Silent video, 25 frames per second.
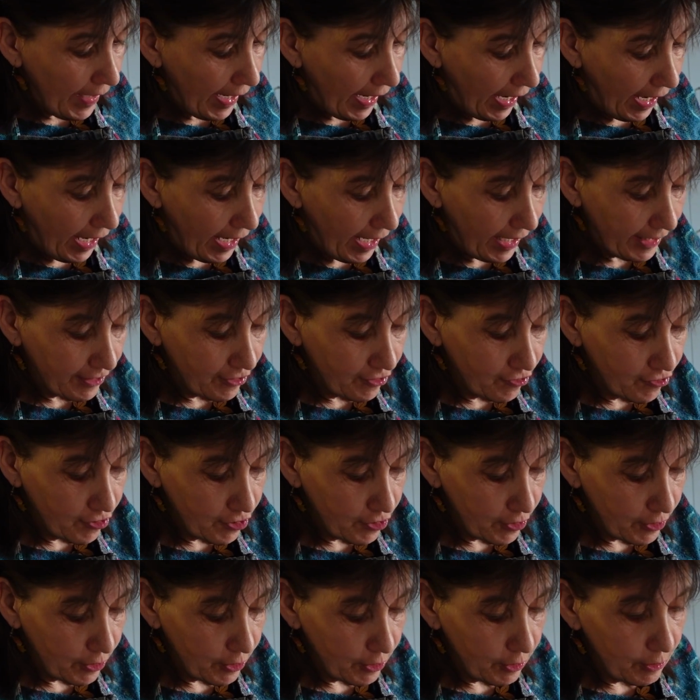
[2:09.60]
and
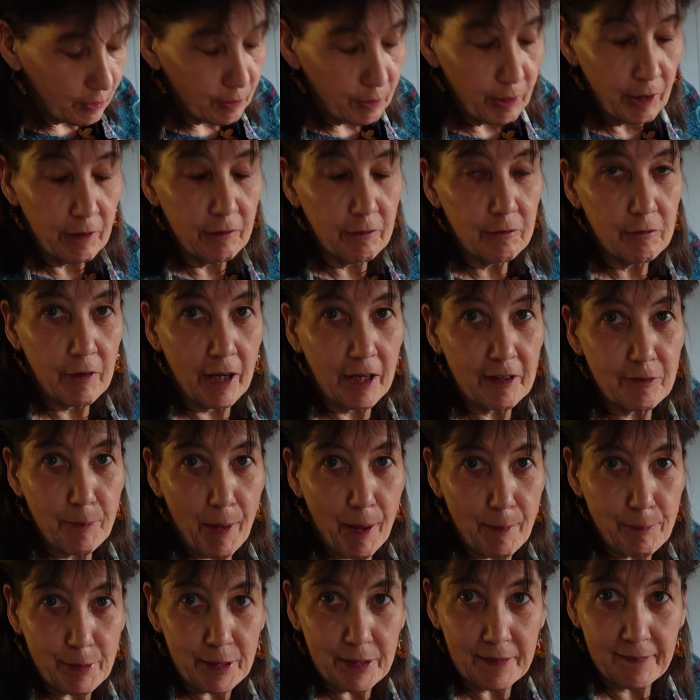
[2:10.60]
2 red
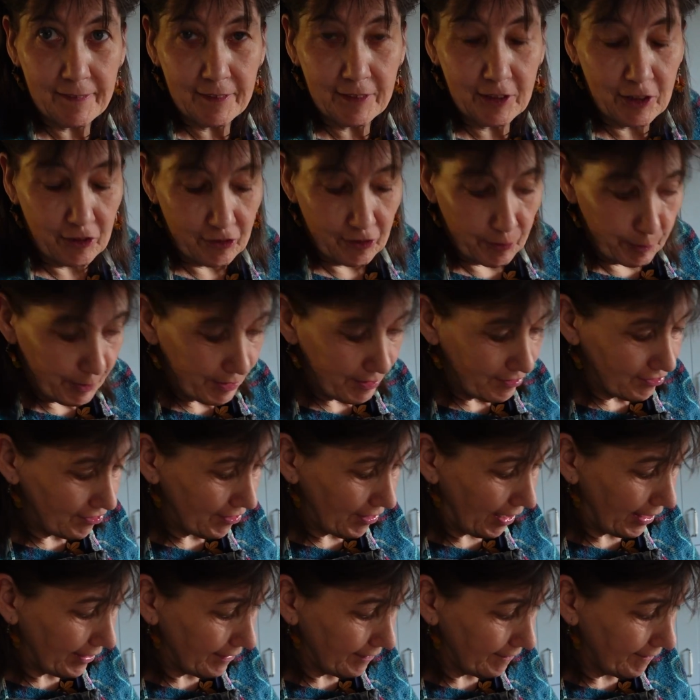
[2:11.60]
peppers cut up into
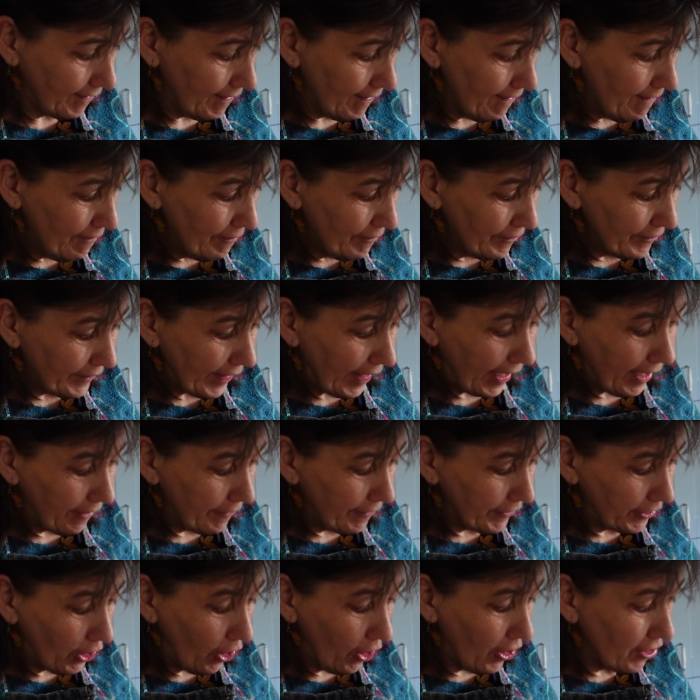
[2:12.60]
dice. Now,
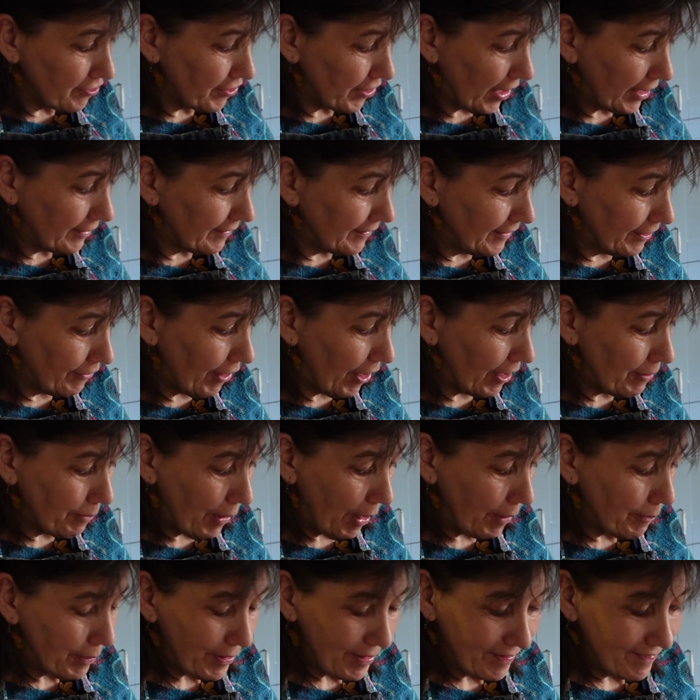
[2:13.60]
the courgette and the red
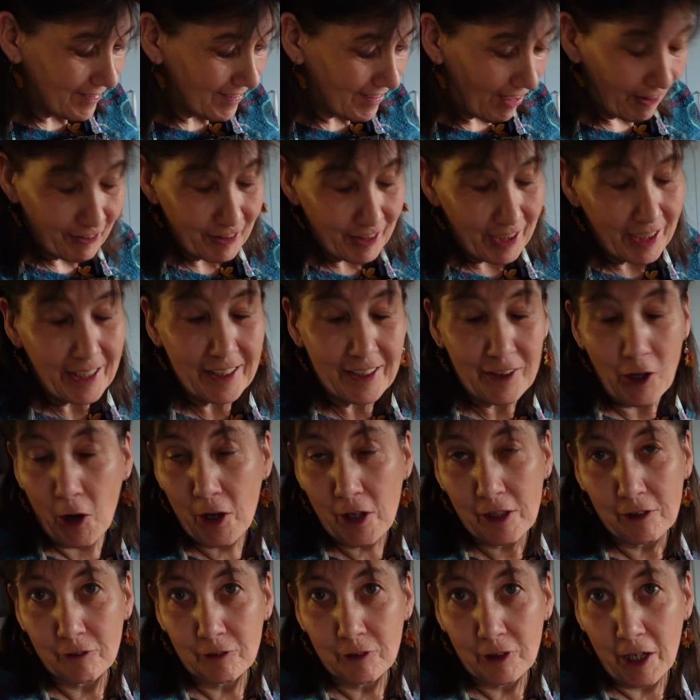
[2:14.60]
peppers definitely not
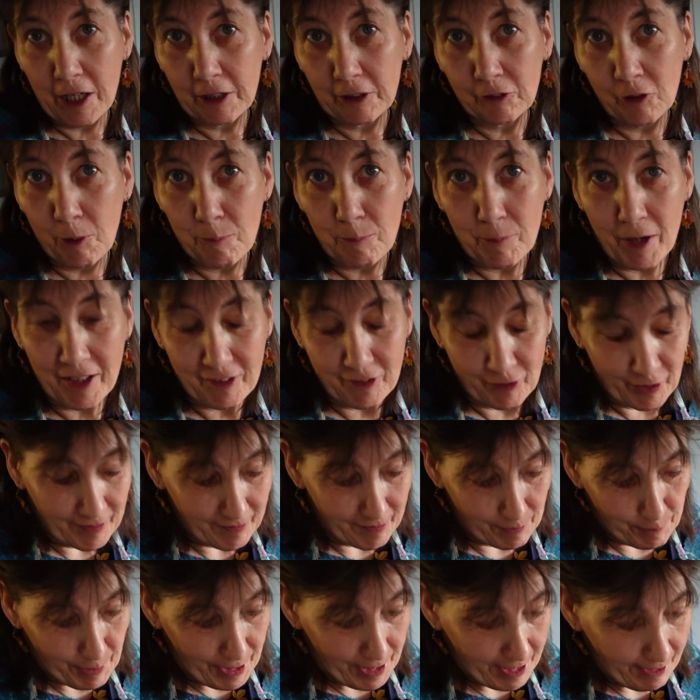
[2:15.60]
in Great Grandma's
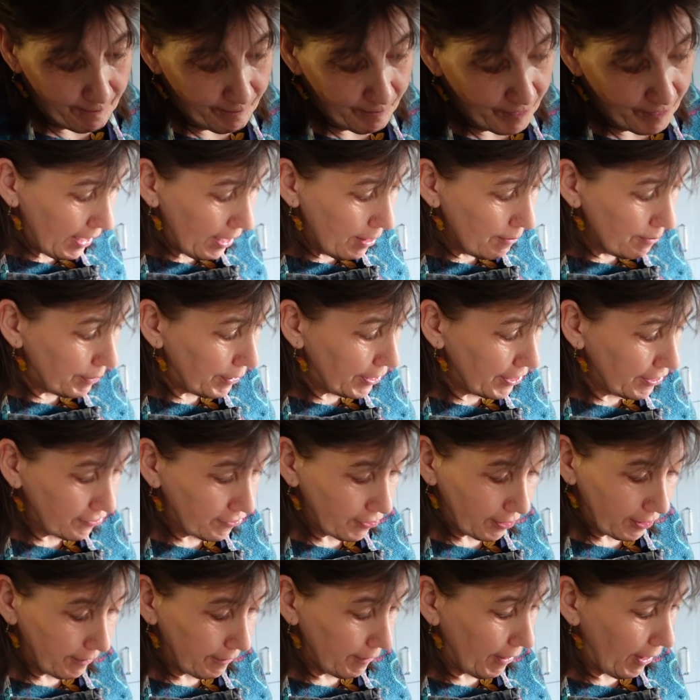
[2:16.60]
recipe, but
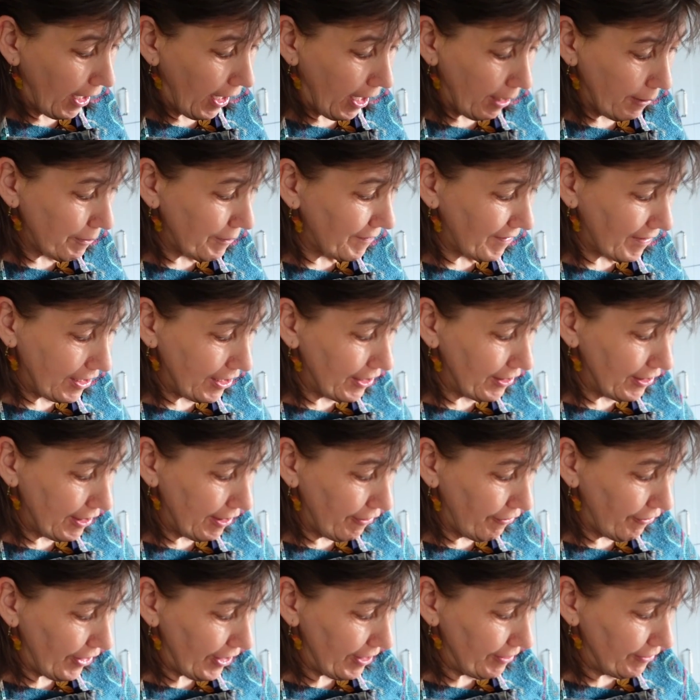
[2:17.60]
absolutely
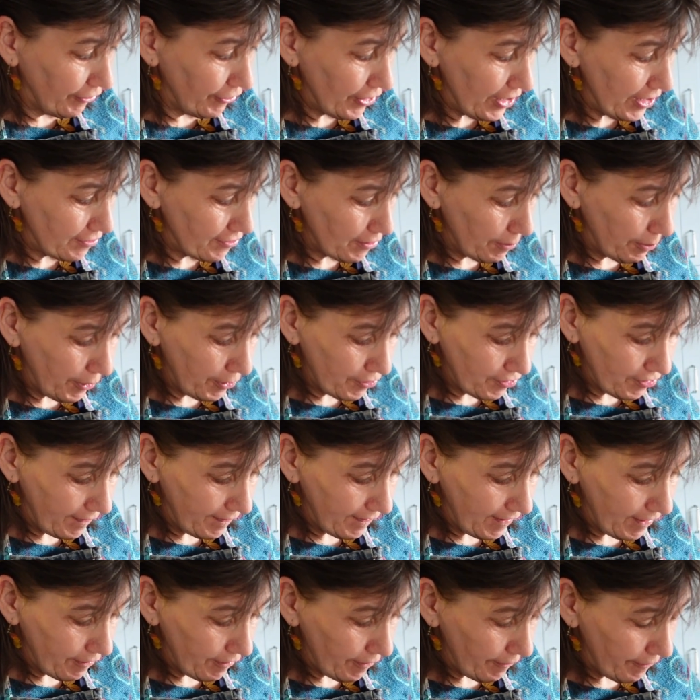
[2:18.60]
feel free to put in
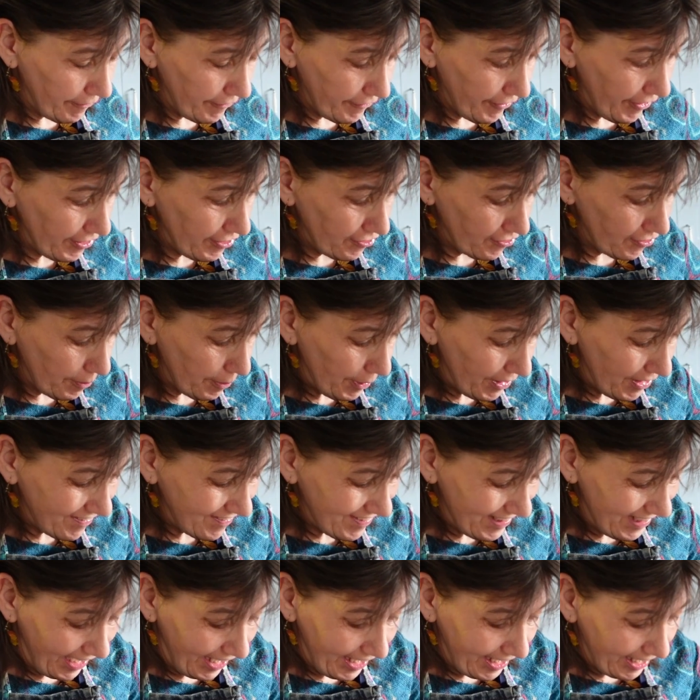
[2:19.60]
the vegetables
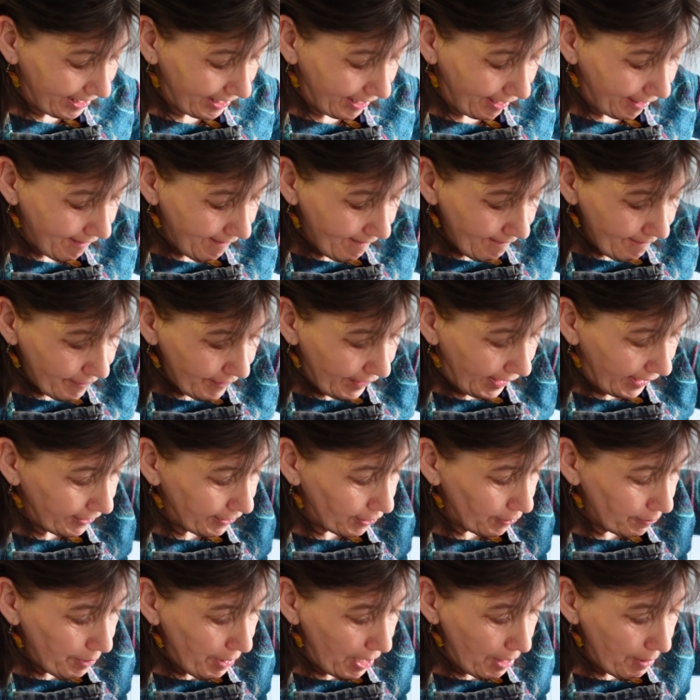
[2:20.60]
you like. I
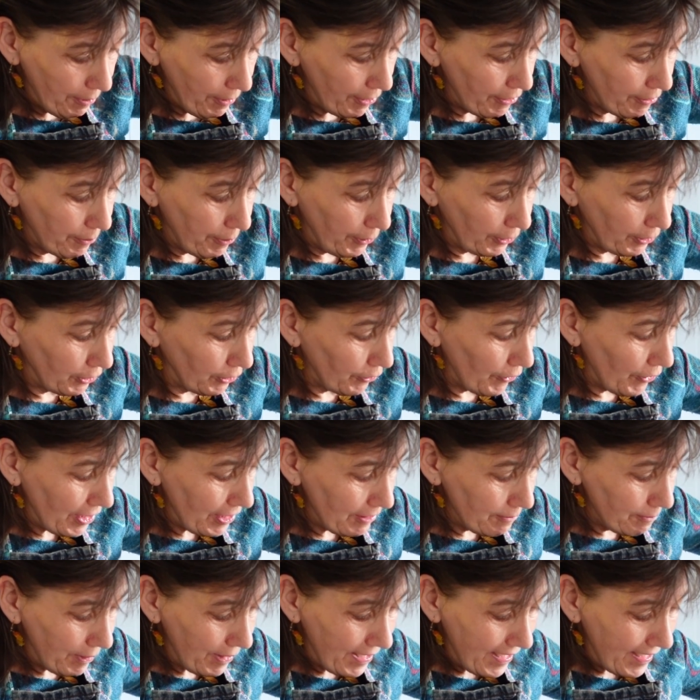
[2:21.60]
know people who put
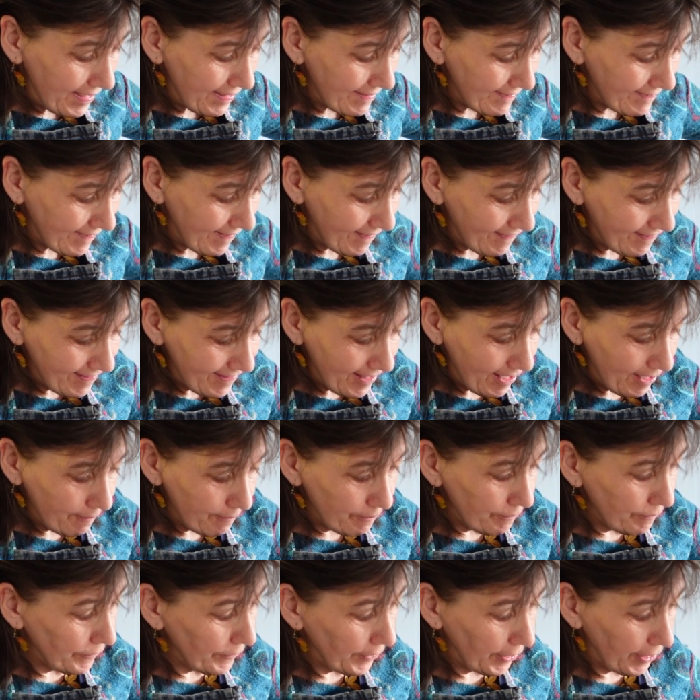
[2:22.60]
green beans in
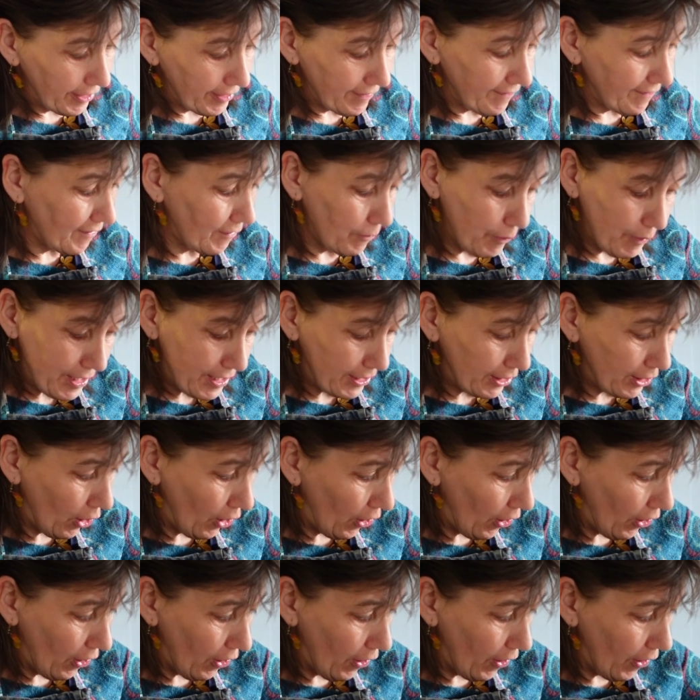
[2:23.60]
them and sweet
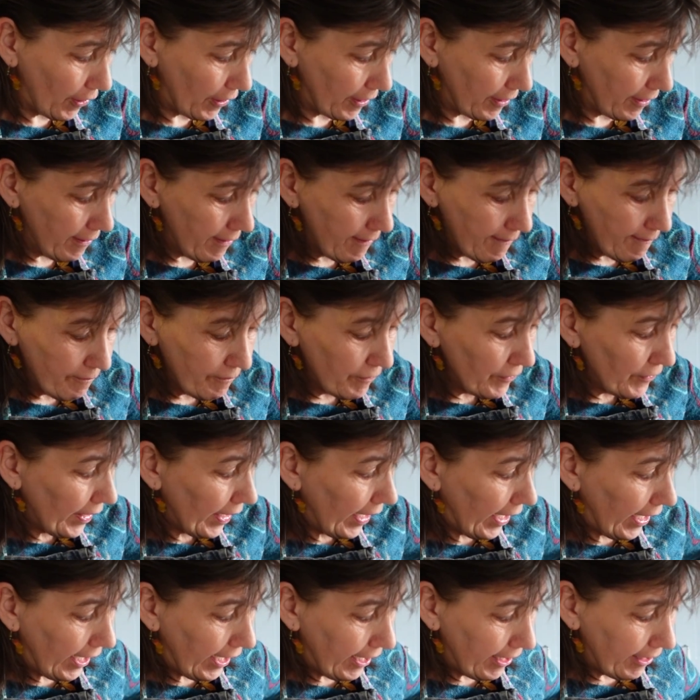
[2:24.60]
corn.
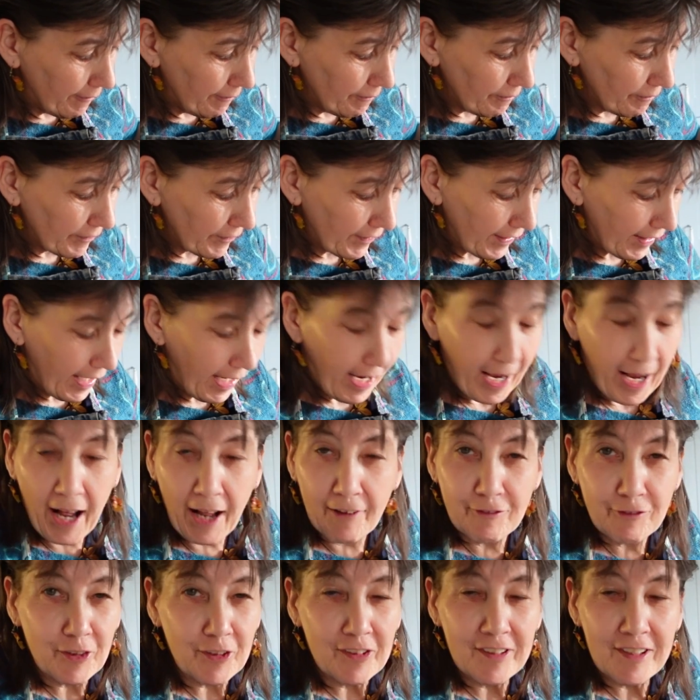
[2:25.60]

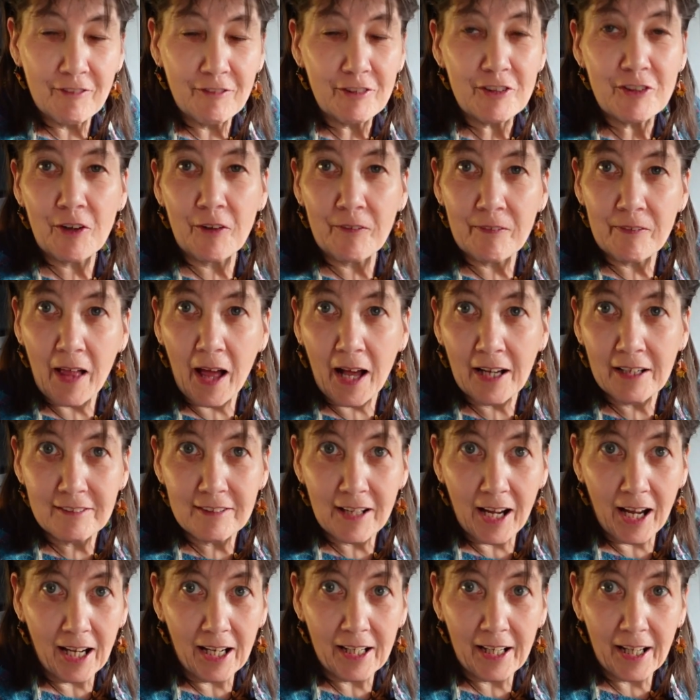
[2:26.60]
I've just never done that.
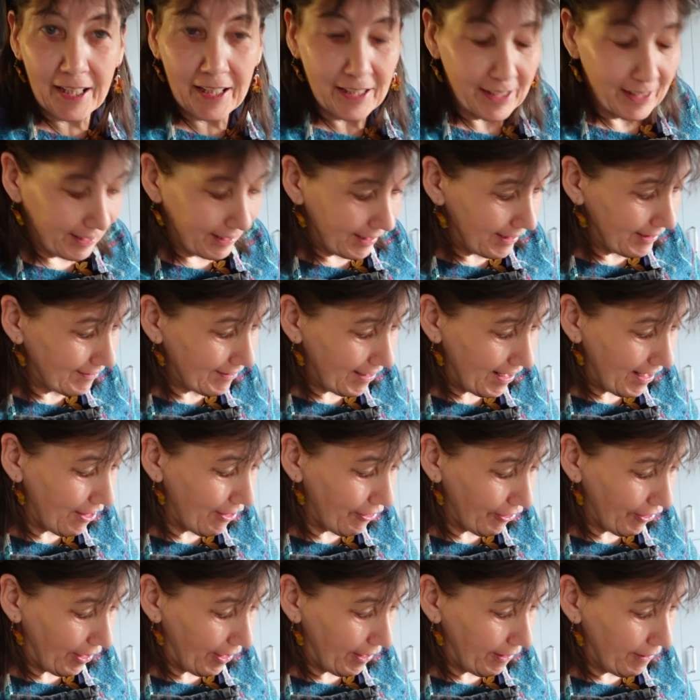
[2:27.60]
I like it
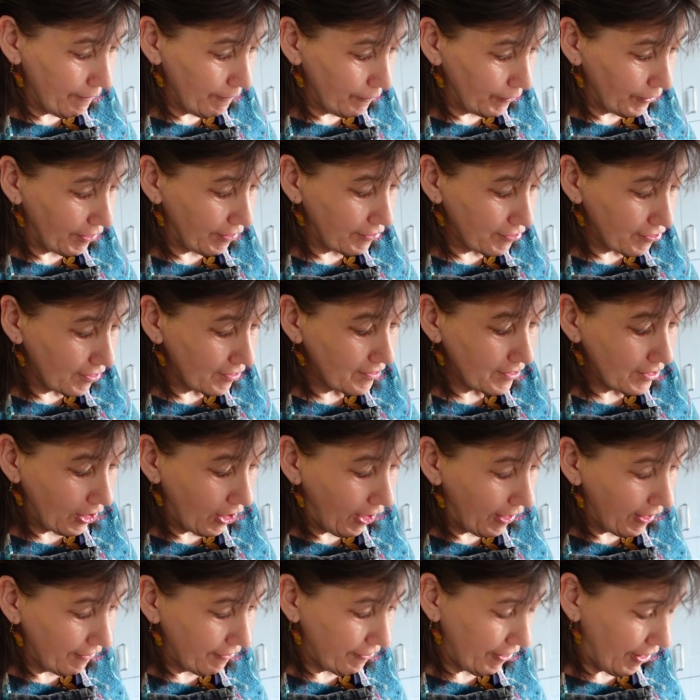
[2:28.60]
either with just the
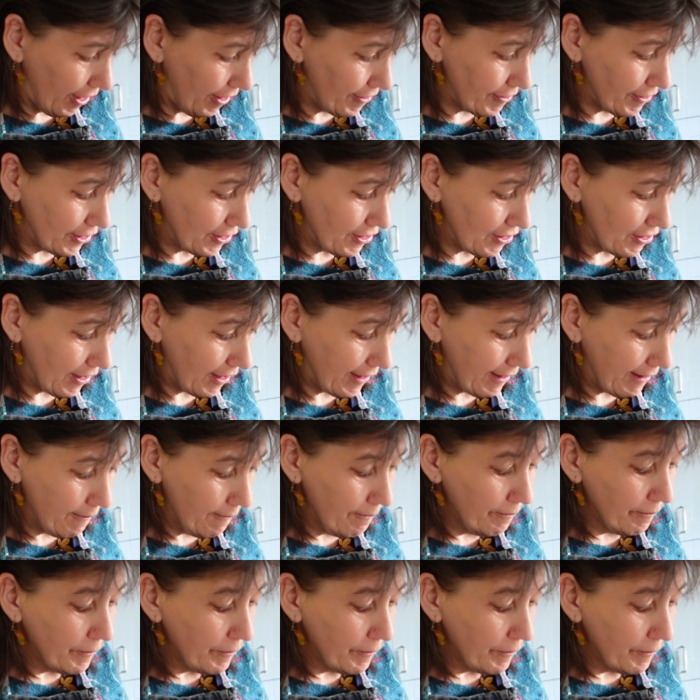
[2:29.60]
cauliflower and onion